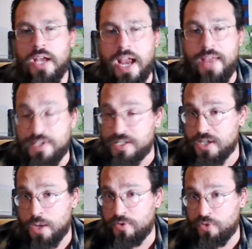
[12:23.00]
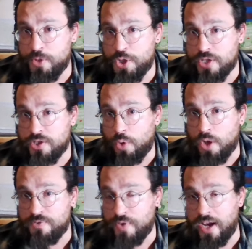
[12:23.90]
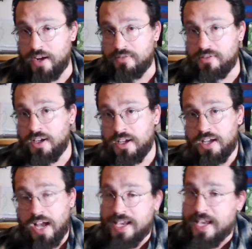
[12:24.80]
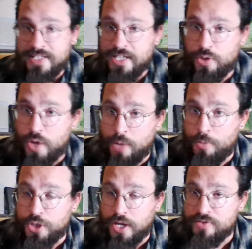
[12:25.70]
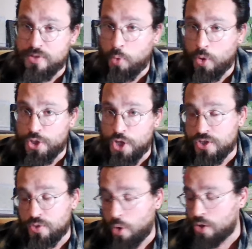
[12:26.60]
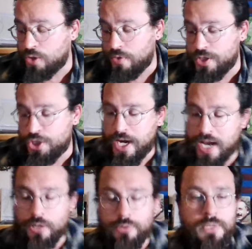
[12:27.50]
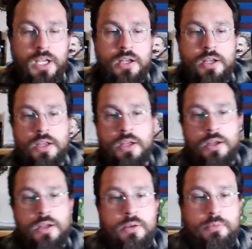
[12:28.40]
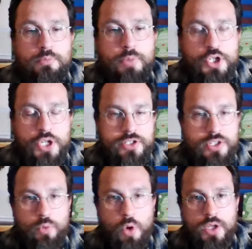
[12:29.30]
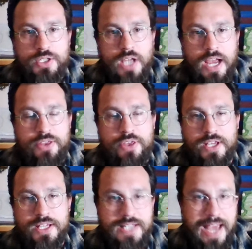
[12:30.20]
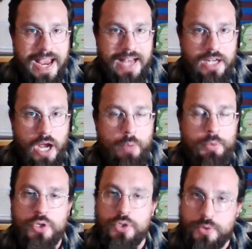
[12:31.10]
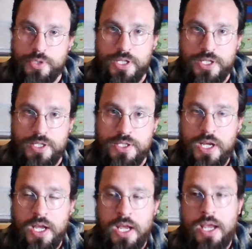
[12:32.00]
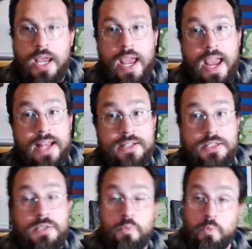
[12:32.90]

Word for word: And this is coming from a Justin Ross fan. I can't tell you how much I have supported Justin Ross on this channel, but Justin Ross, I think, has had opportunities and